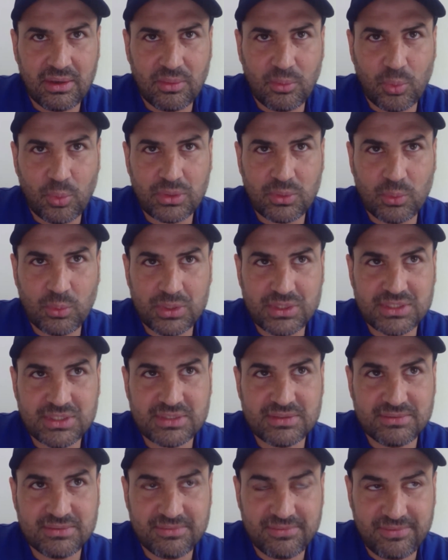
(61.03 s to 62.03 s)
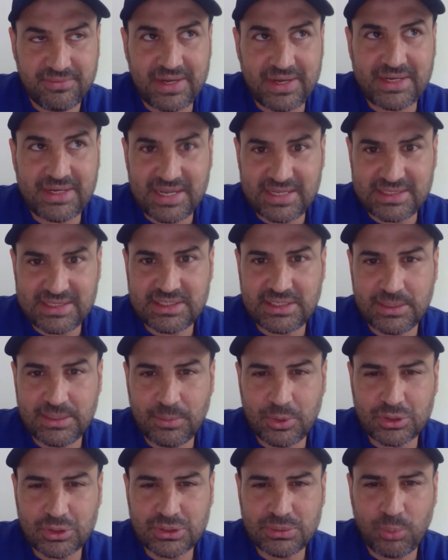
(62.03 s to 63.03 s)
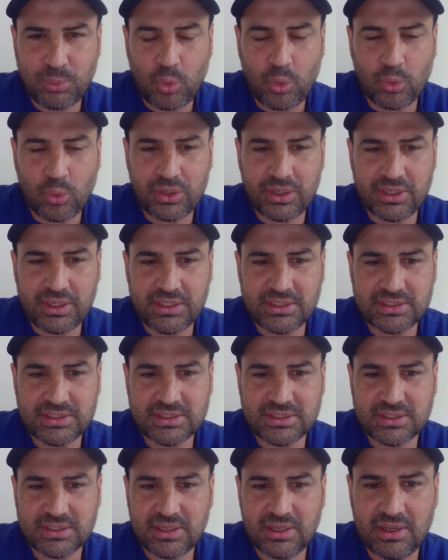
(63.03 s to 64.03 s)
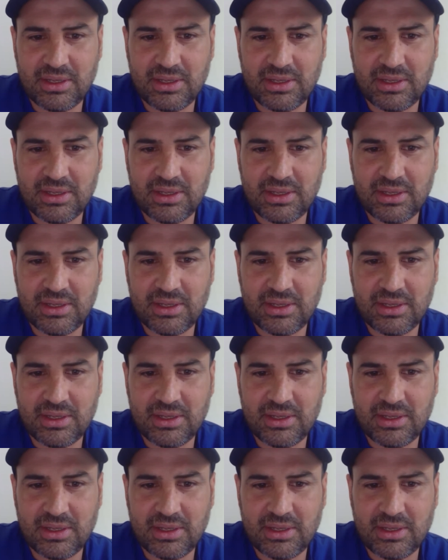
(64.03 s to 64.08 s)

what's fantastic about sport is